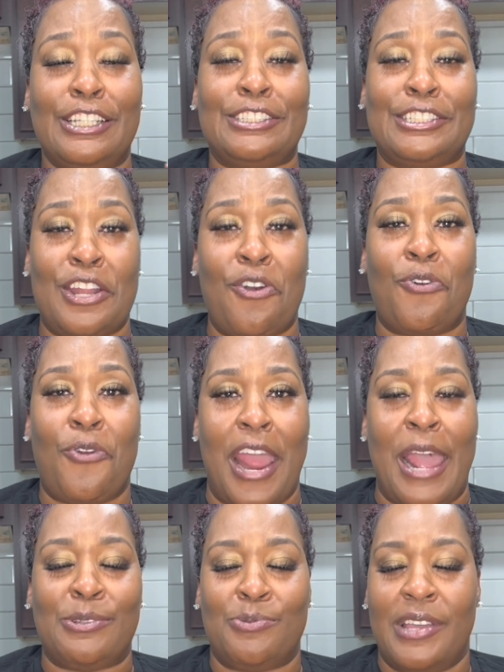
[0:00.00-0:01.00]
snow
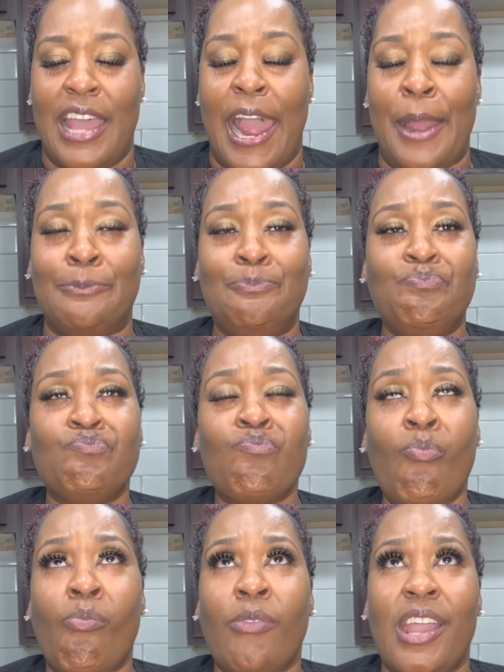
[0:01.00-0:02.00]
crabs we got.
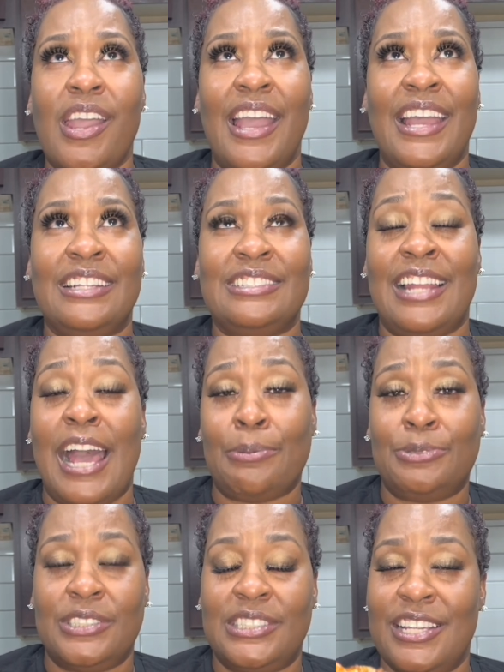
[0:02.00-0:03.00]
And
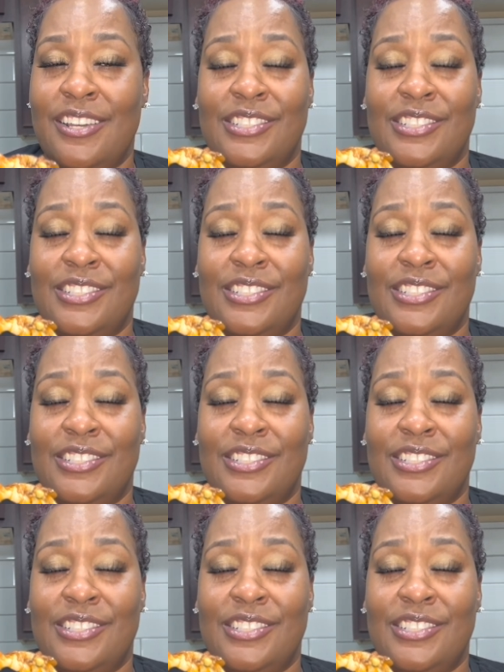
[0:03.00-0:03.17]
lobster tails,